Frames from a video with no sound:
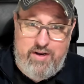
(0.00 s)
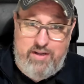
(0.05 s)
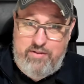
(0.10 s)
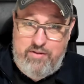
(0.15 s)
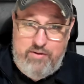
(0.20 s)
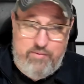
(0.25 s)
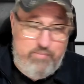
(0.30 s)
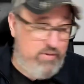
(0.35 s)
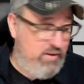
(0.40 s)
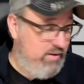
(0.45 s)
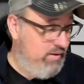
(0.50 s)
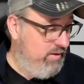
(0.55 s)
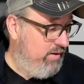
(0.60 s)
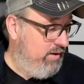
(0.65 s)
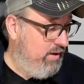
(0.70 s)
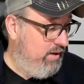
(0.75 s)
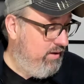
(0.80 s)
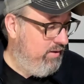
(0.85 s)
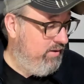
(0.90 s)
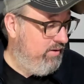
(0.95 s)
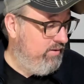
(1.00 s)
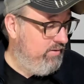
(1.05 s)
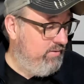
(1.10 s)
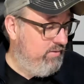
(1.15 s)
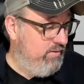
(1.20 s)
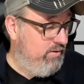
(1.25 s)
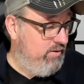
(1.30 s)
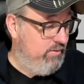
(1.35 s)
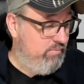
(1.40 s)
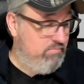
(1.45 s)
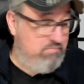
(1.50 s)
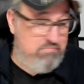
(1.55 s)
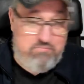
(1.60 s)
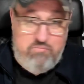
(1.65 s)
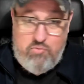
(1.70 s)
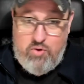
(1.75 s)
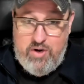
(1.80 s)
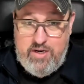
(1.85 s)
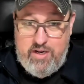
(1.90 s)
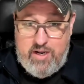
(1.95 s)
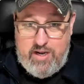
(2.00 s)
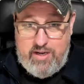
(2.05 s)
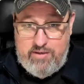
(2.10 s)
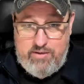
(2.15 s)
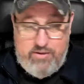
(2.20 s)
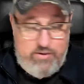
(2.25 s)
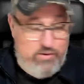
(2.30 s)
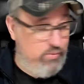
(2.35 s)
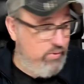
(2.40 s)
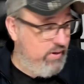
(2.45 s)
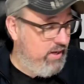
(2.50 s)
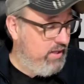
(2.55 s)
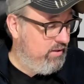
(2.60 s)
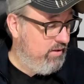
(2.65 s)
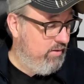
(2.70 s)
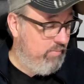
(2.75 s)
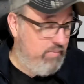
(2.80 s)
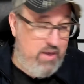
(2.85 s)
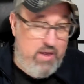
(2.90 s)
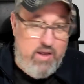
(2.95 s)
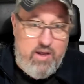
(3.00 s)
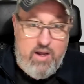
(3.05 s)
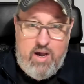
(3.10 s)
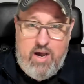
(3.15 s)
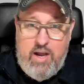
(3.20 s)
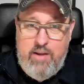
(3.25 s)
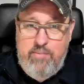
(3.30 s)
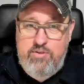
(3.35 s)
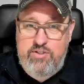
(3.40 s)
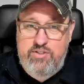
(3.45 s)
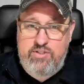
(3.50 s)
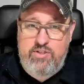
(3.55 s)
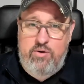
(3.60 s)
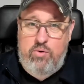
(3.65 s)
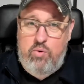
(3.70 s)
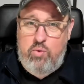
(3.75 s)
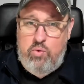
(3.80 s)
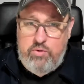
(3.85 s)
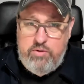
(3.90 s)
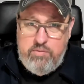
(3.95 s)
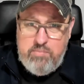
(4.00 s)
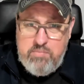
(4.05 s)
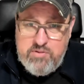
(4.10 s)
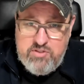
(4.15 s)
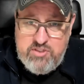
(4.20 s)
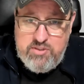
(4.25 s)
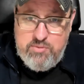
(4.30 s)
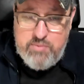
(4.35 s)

them, and why not? Go get them. I'm just going to hold them, see what